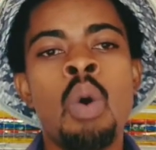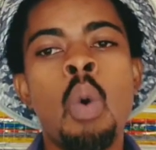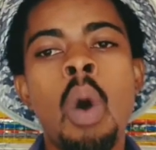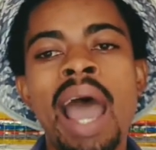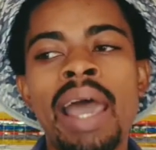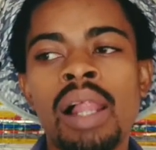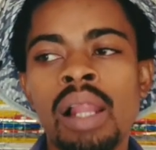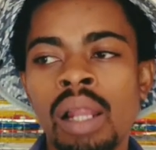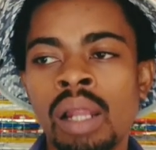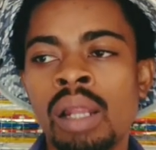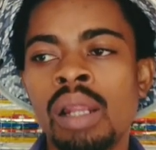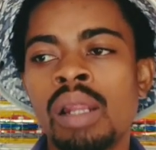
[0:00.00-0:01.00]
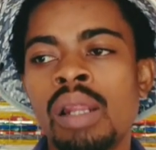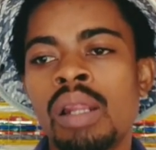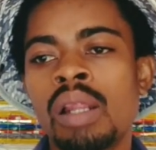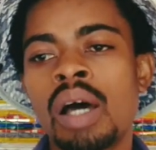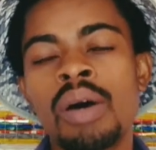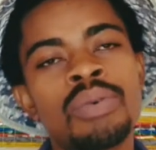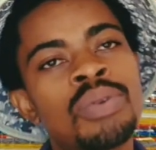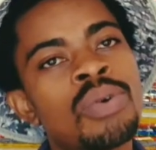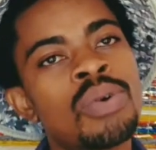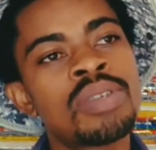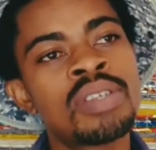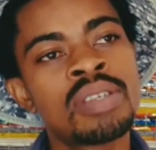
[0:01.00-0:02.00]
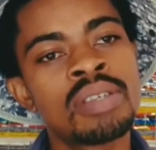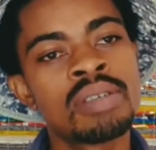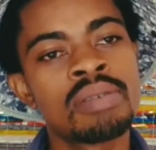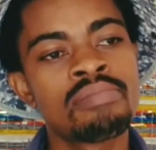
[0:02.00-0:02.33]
While outdoors,